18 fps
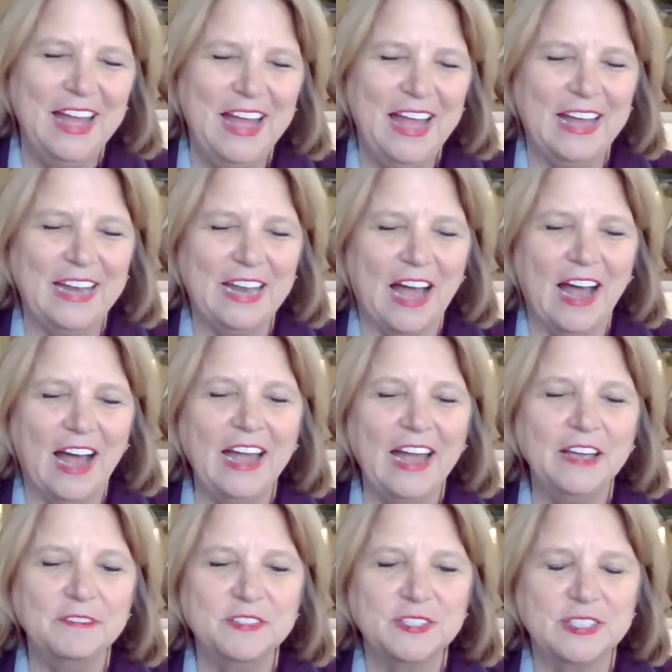and I
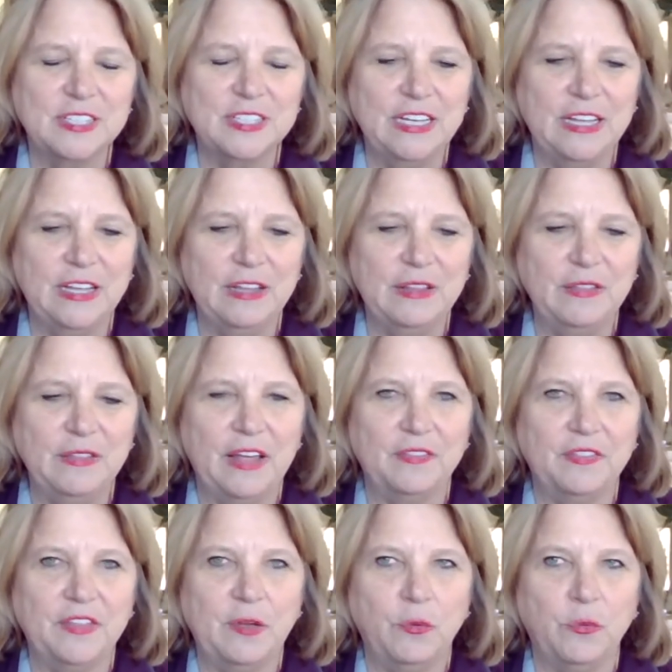have seen
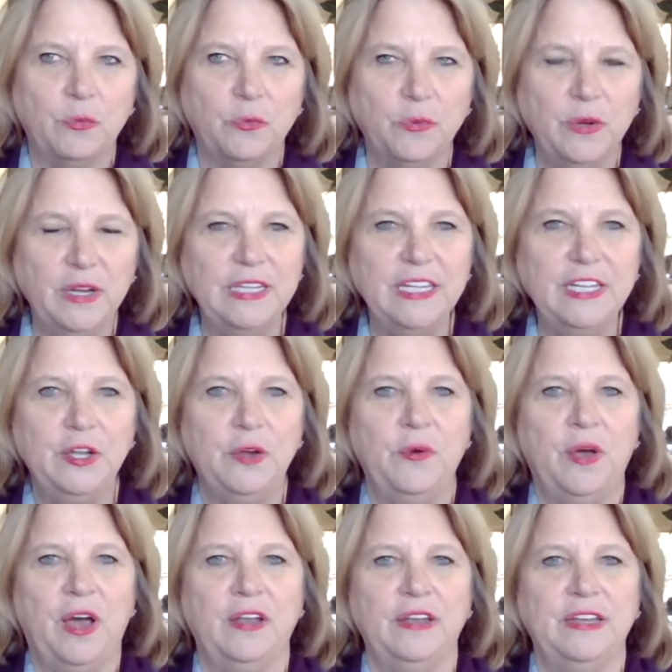that they really know
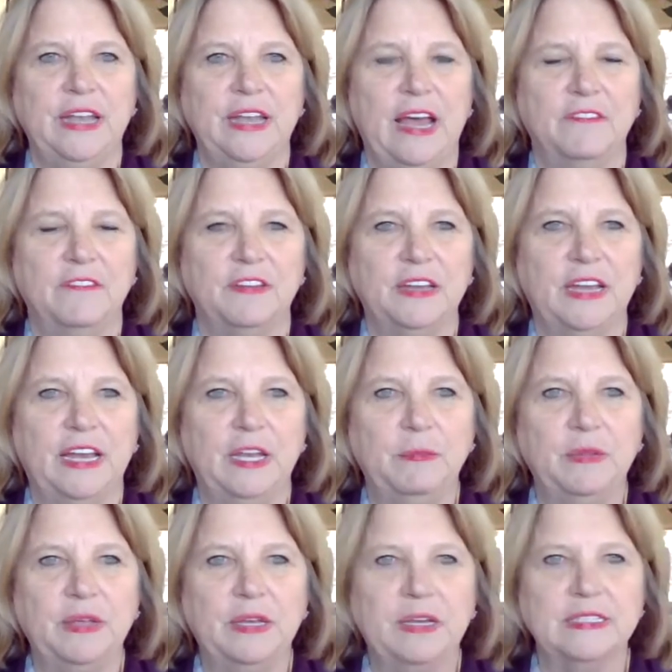how to navigate
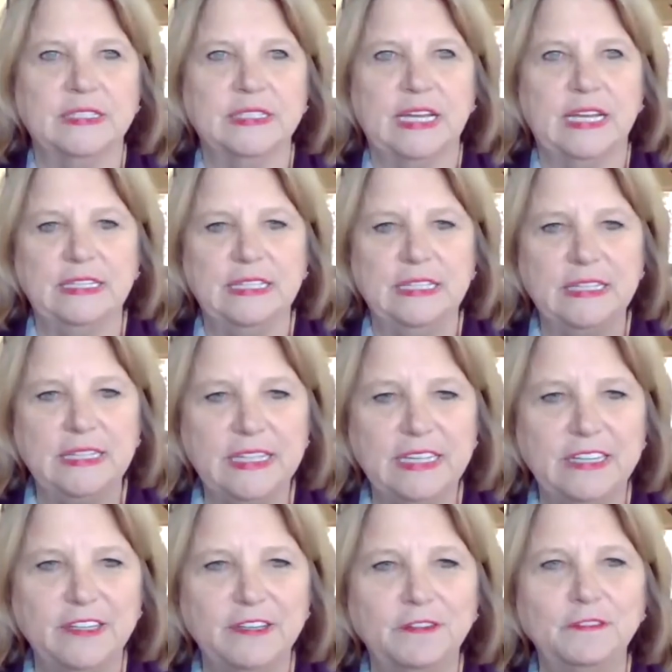it because they
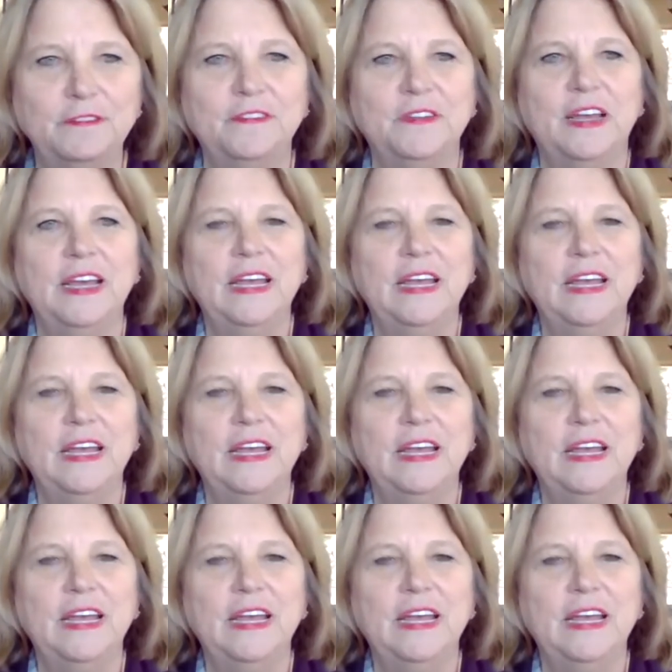live